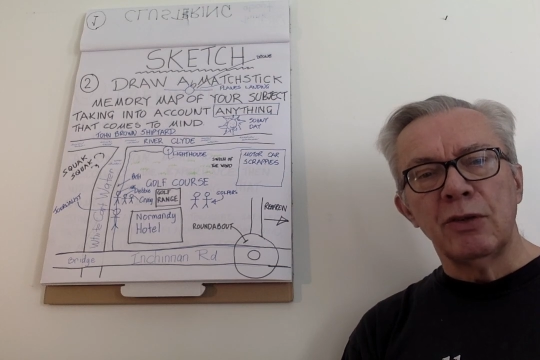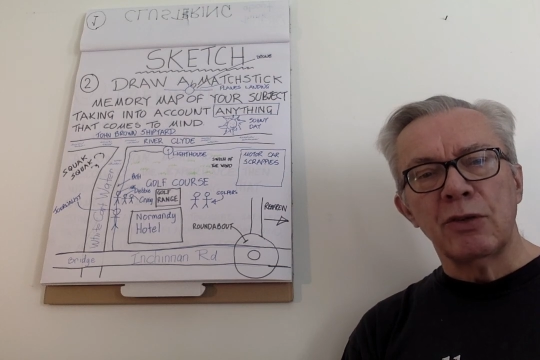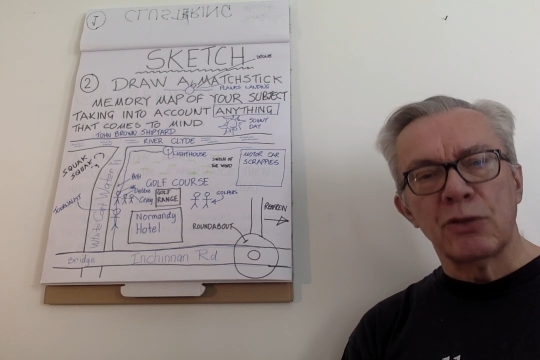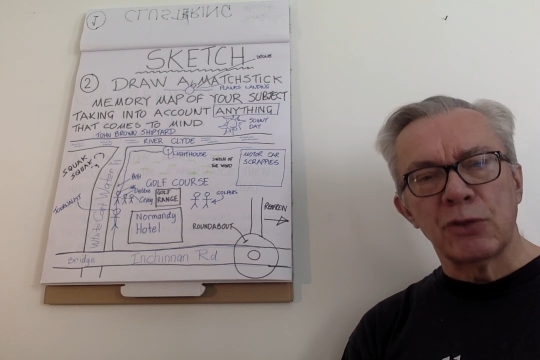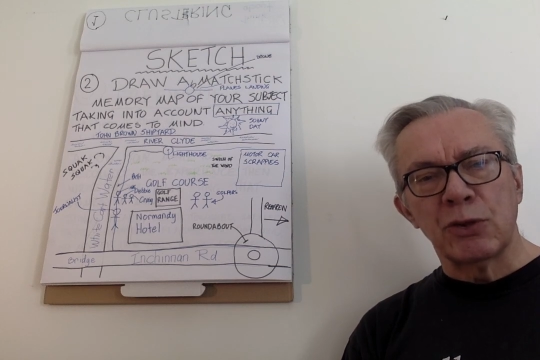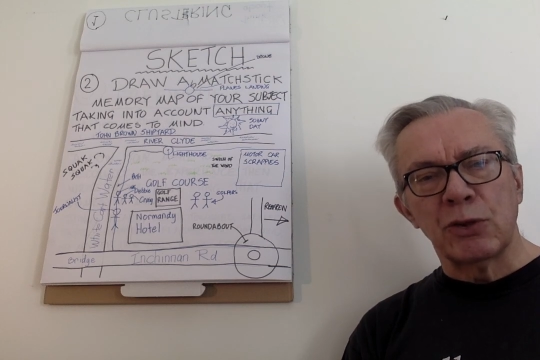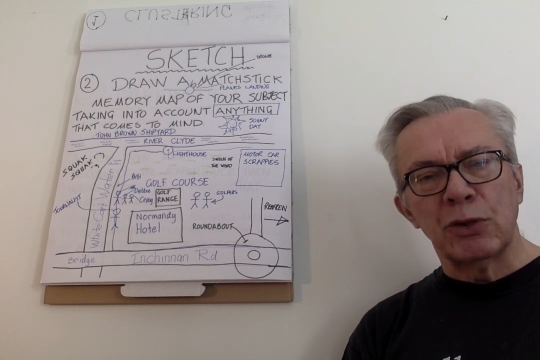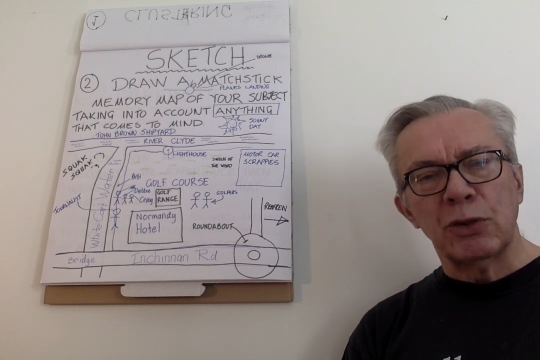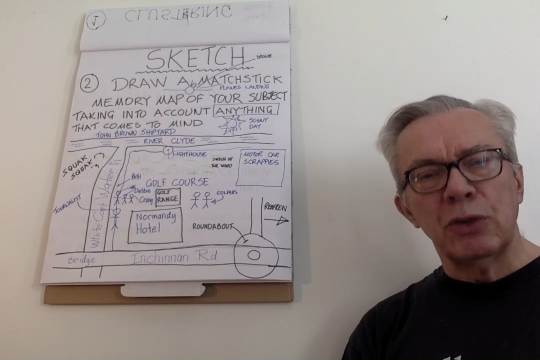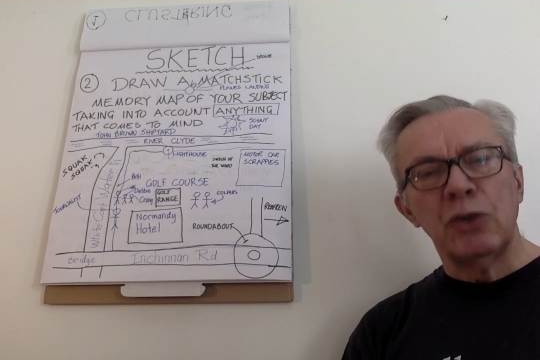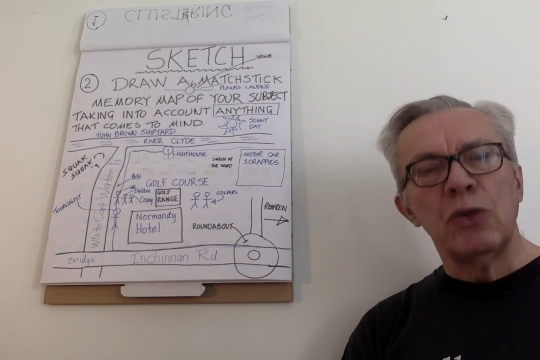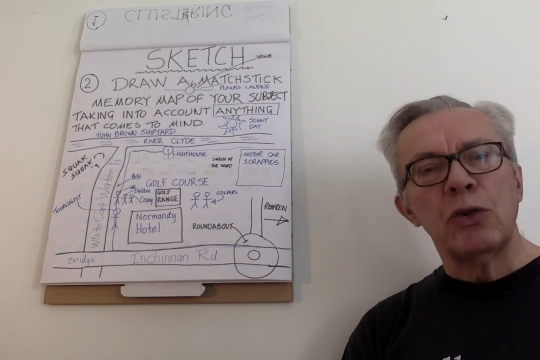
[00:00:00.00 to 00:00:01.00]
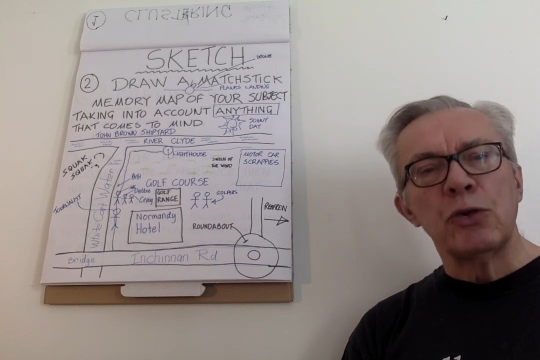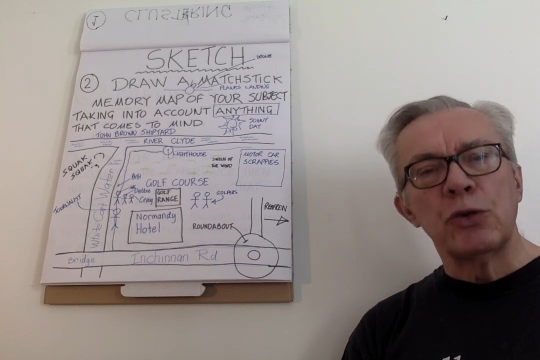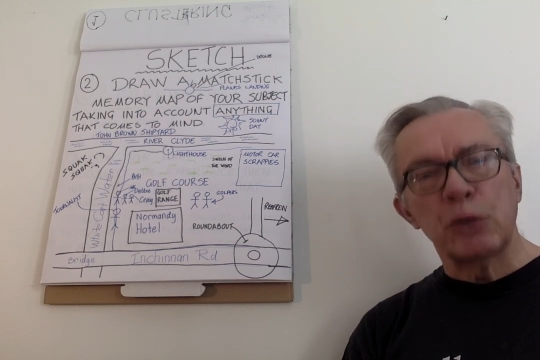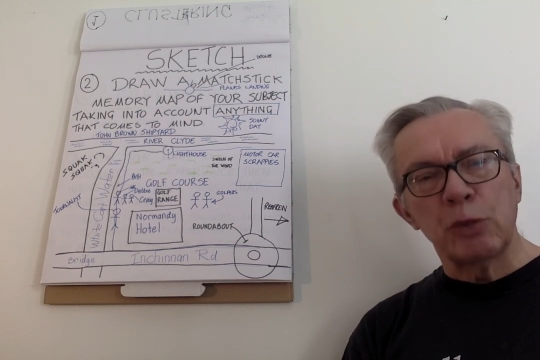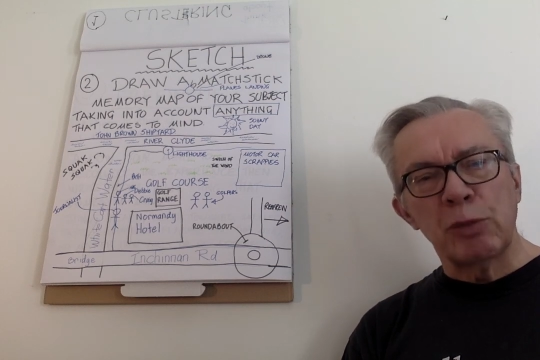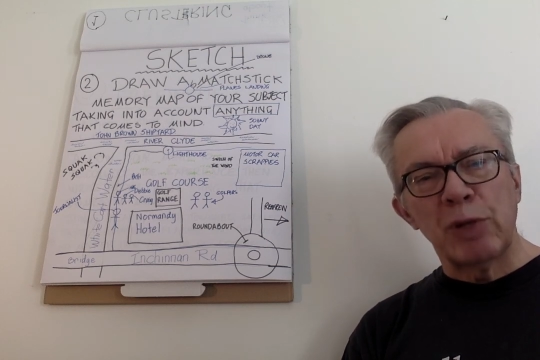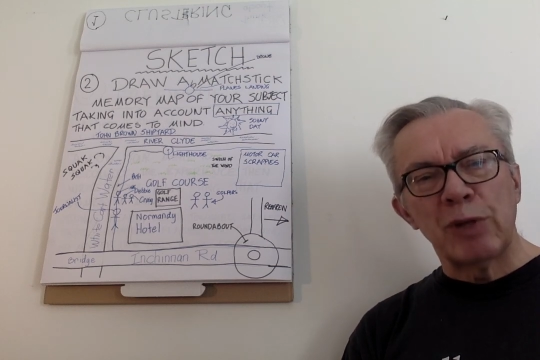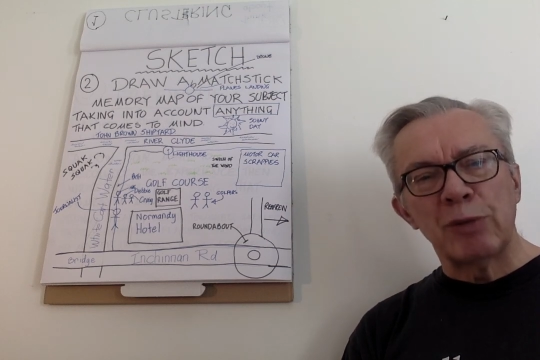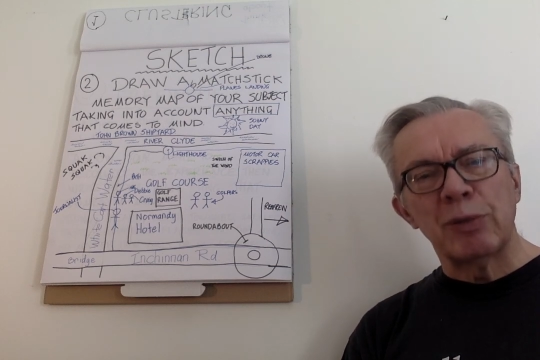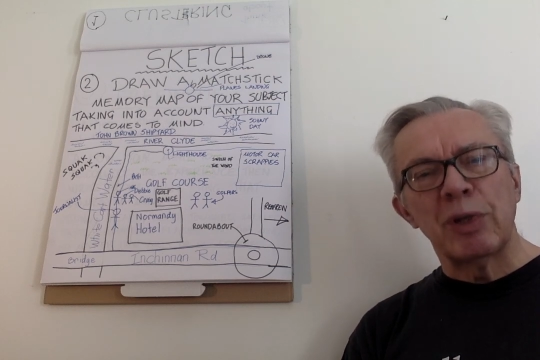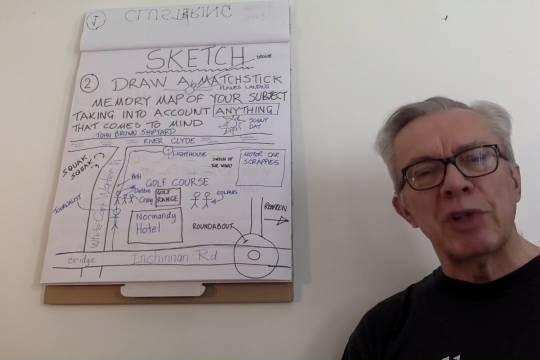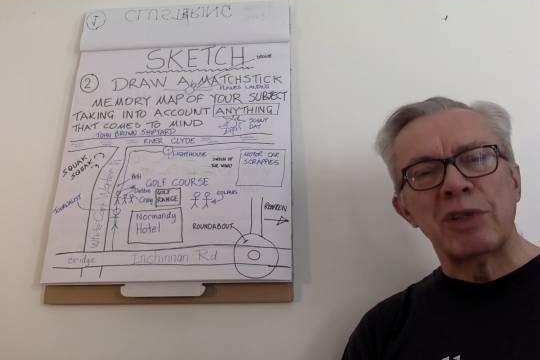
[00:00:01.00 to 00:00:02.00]
So toodle pip
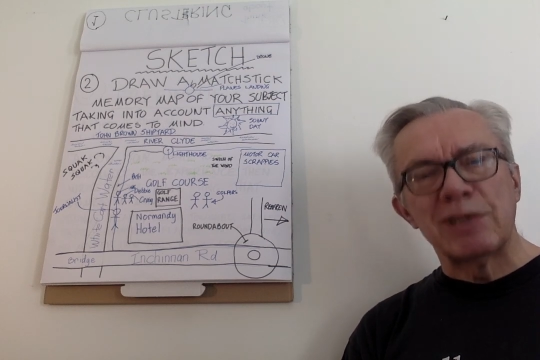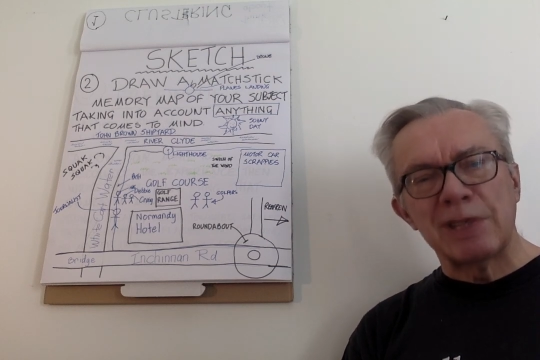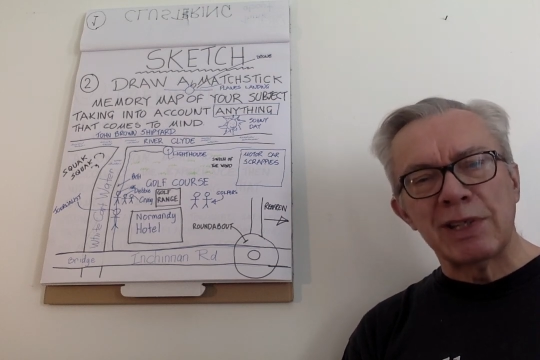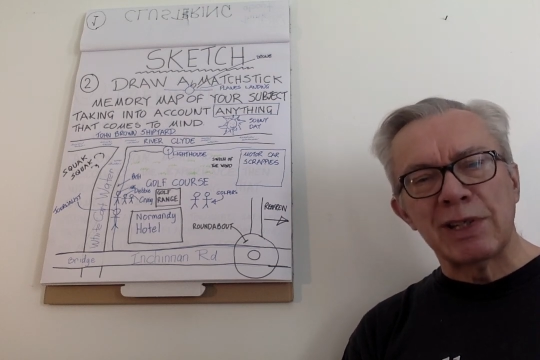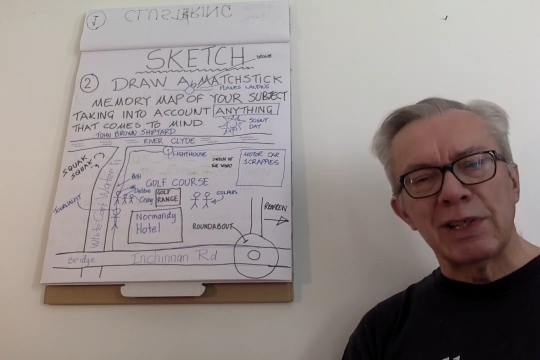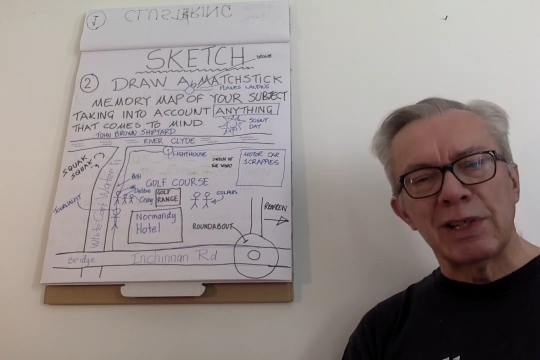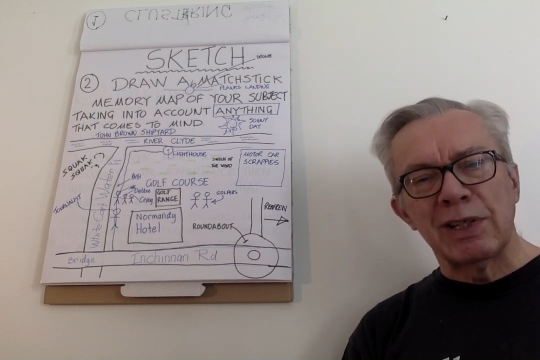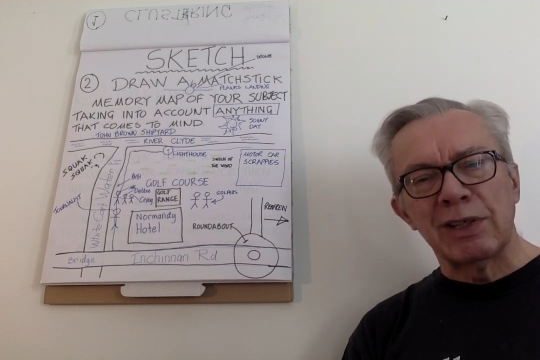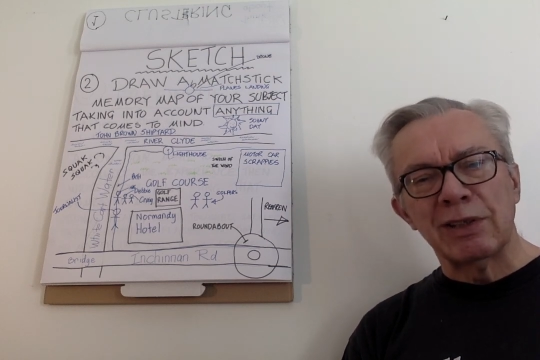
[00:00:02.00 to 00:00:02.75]
and take care.